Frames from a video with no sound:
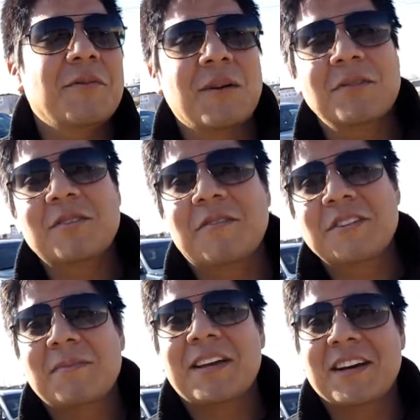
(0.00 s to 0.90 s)
when I went to go
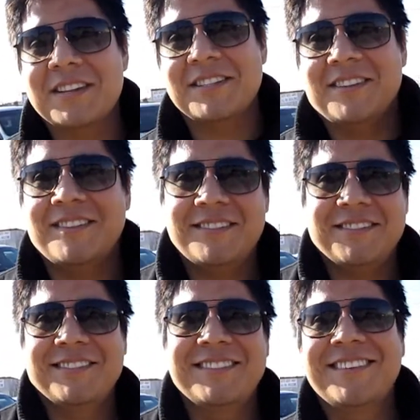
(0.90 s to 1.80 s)
visit my cousin,
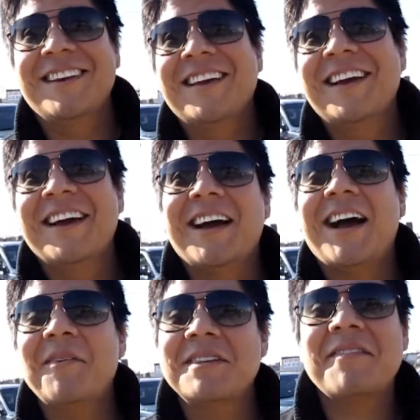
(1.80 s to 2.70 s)

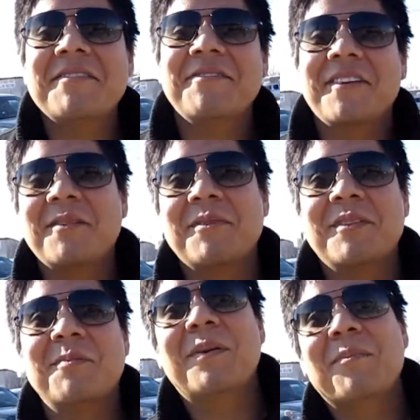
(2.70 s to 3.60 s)
I was having fun
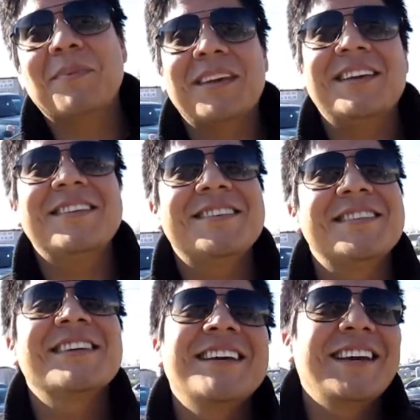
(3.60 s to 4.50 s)
with her puppies,